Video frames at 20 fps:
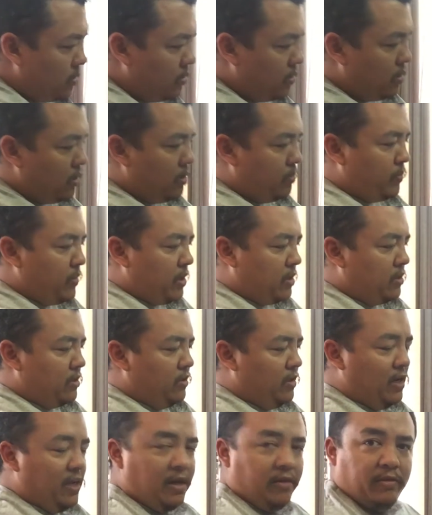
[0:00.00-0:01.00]
Alright, back to the
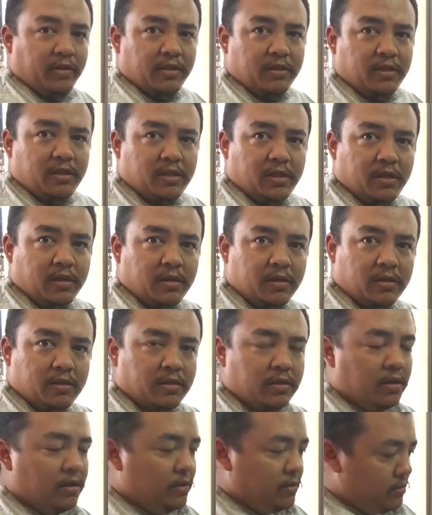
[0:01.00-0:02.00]
11s.
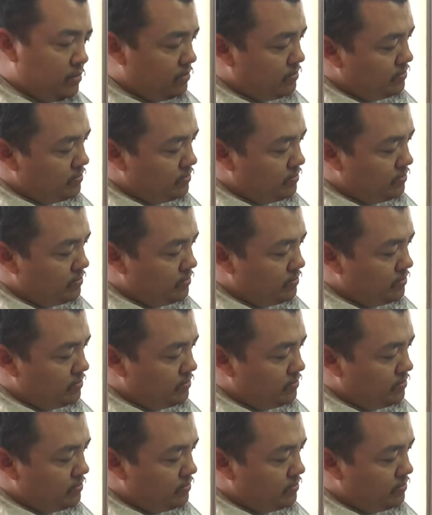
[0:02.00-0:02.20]
So